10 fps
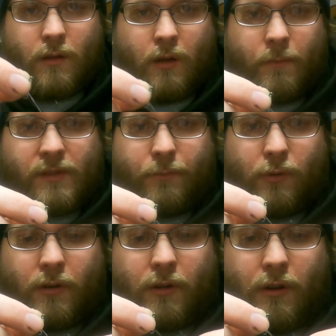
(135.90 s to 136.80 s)
help
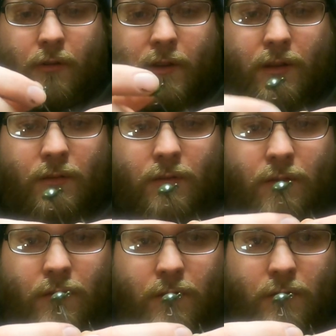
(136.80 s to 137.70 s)
support growth
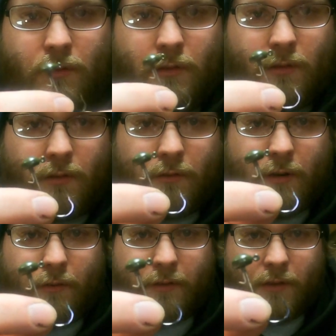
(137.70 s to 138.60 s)

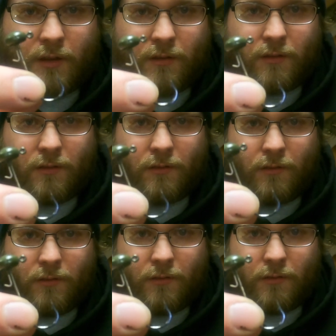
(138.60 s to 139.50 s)
in the
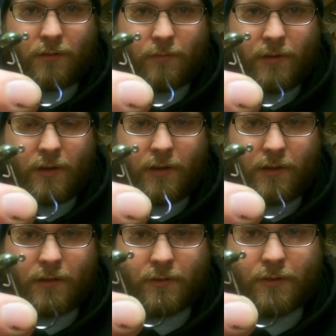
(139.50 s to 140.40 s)
community and
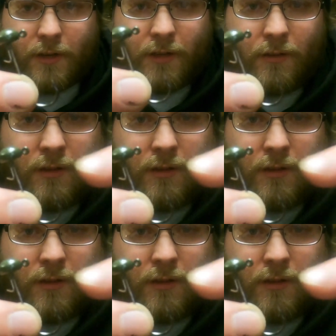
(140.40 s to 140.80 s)
industry.